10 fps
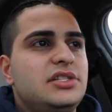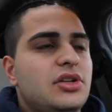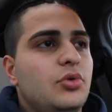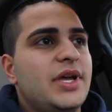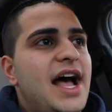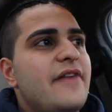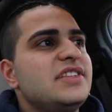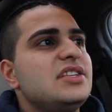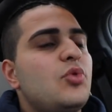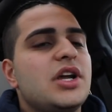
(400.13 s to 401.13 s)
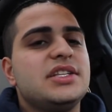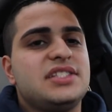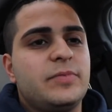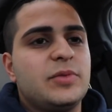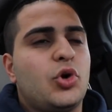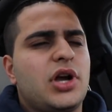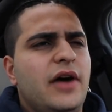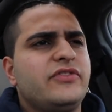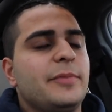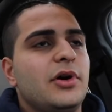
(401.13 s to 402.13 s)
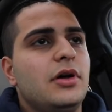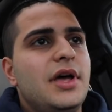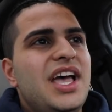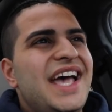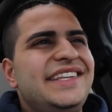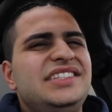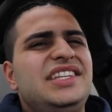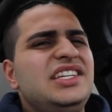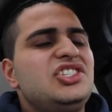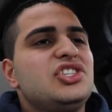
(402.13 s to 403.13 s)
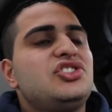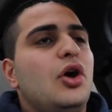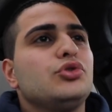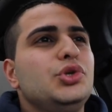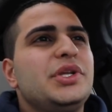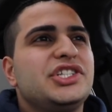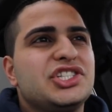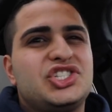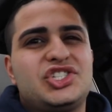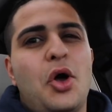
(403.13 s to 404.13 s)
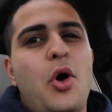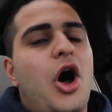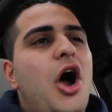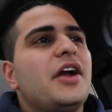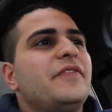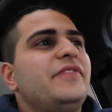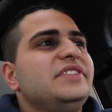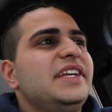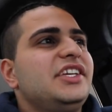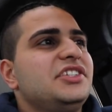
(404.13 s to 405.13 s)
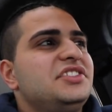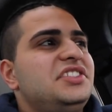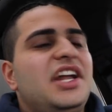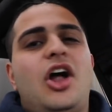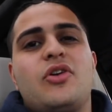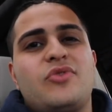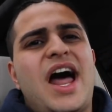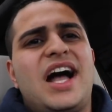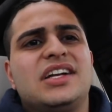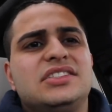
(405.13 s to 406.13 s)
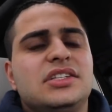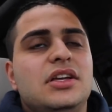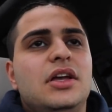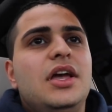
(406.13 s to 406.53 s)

So we obviously wanted something more comfortable, and these just don't do. They're just so hard. It feels like you're sitting on rocks.